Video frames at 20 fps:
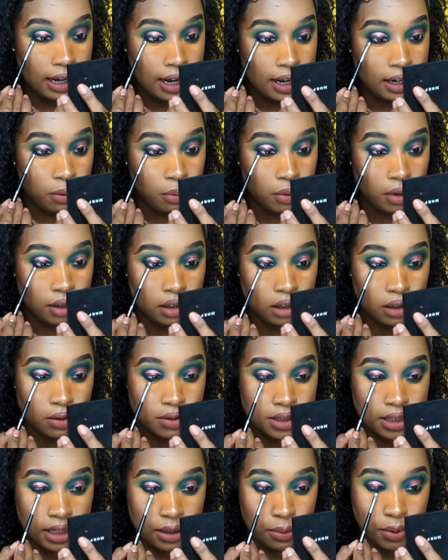and kind of work
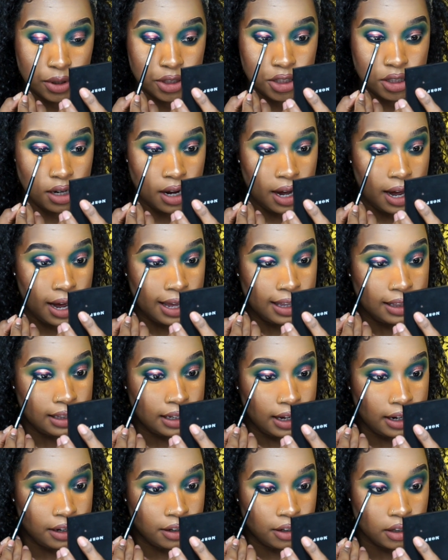closely with your
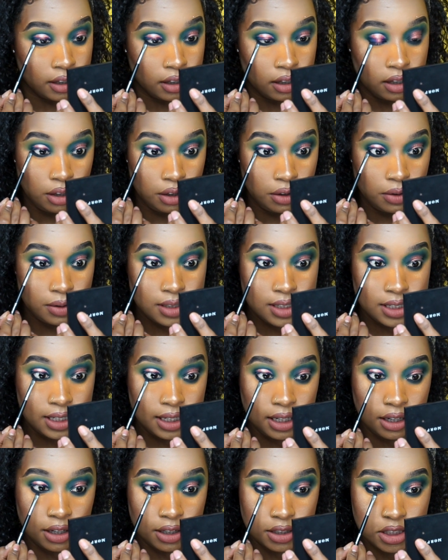eyeliner,
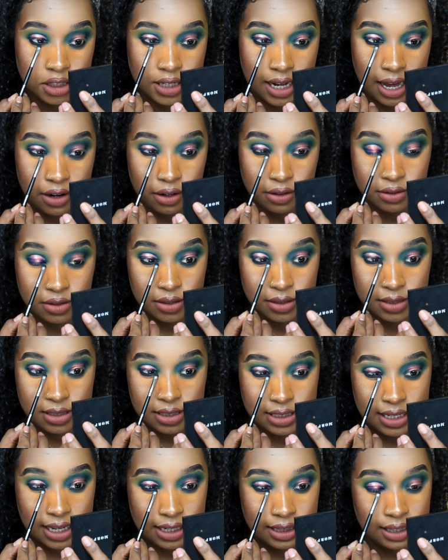using your shadow to
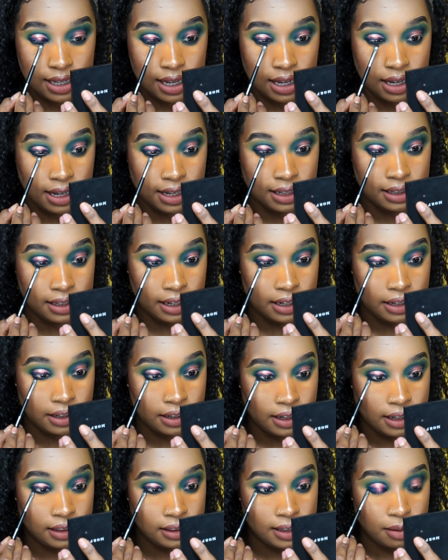set the
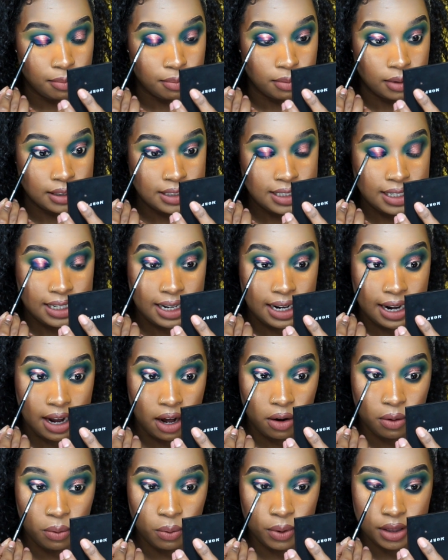eyeliner and then blending it
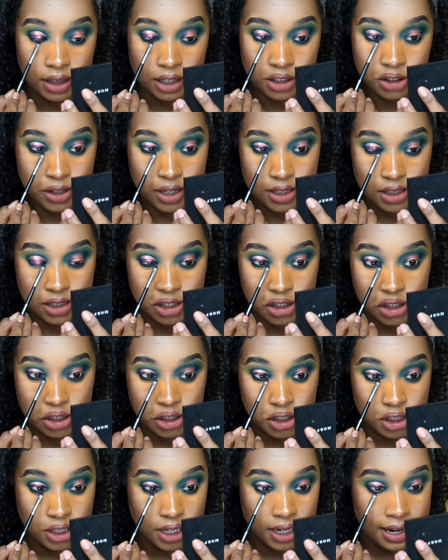out with a
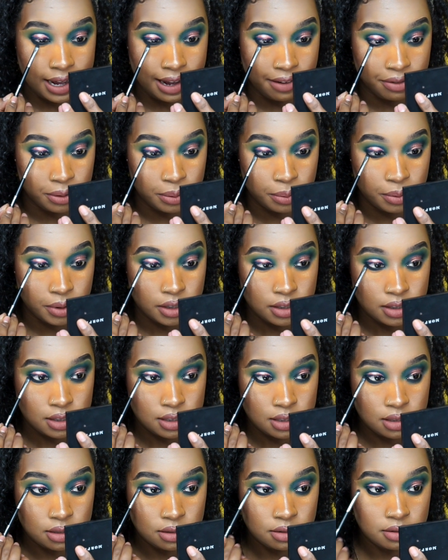transition shade afterwards.